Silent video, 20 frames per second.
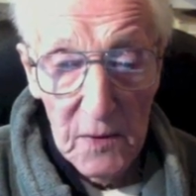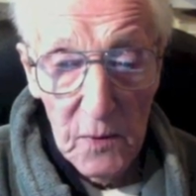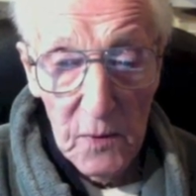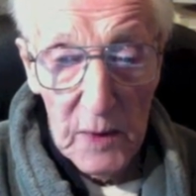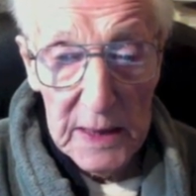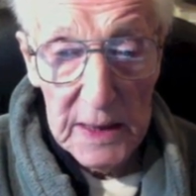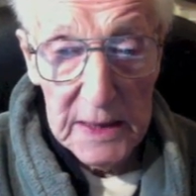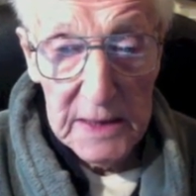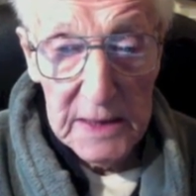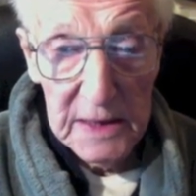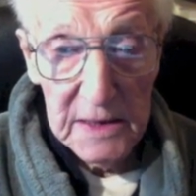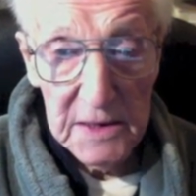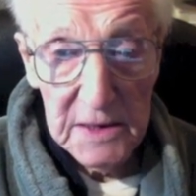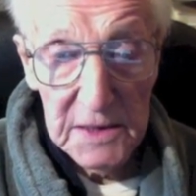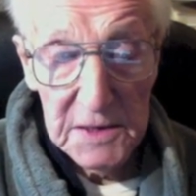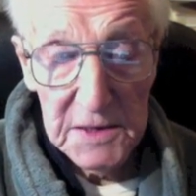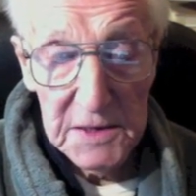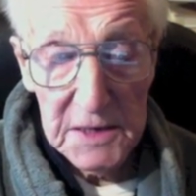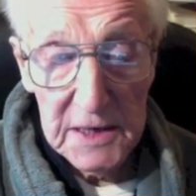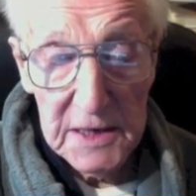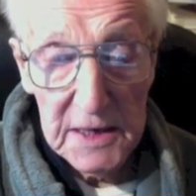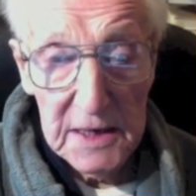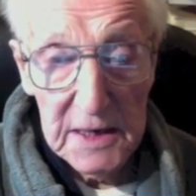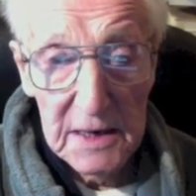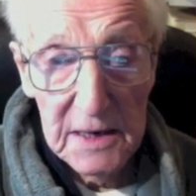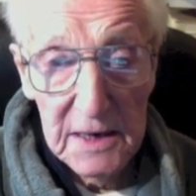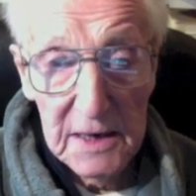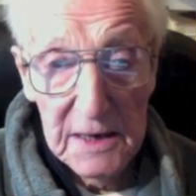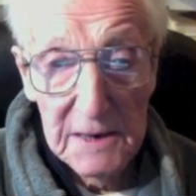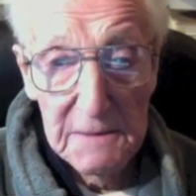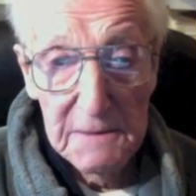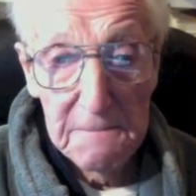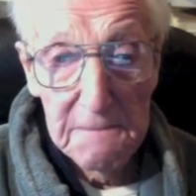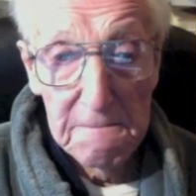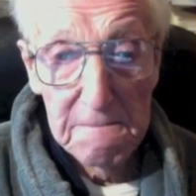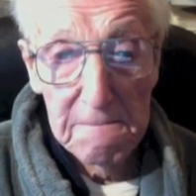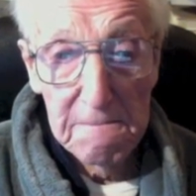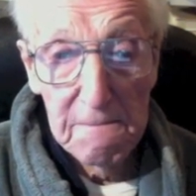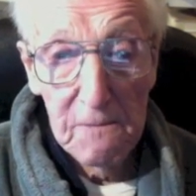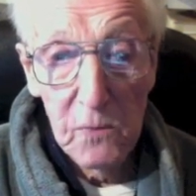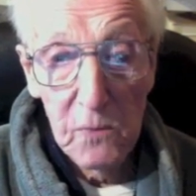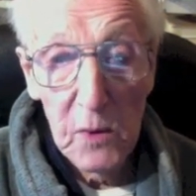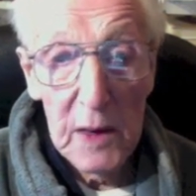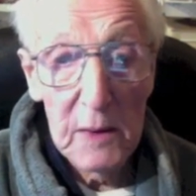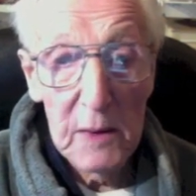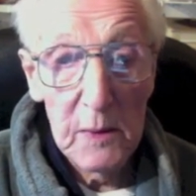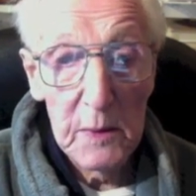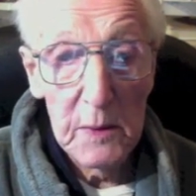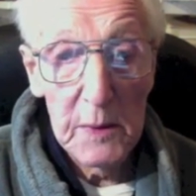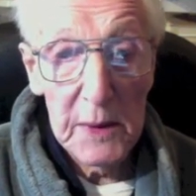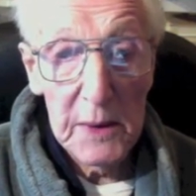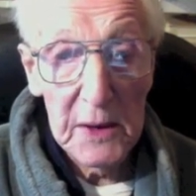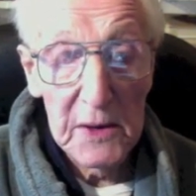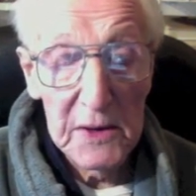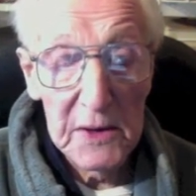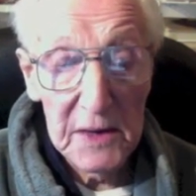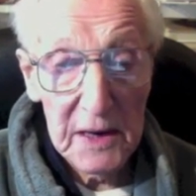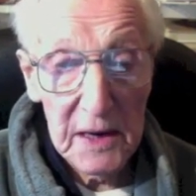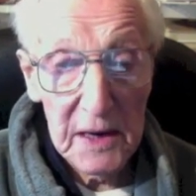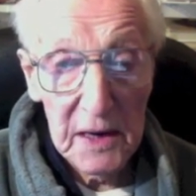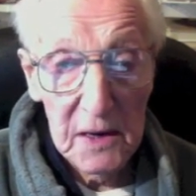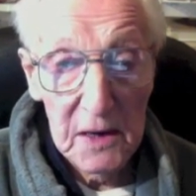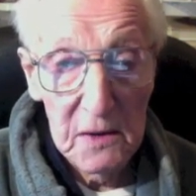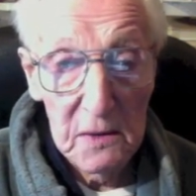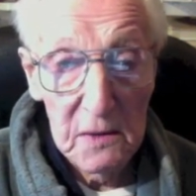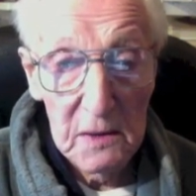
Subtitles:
waiting to see where we were going to go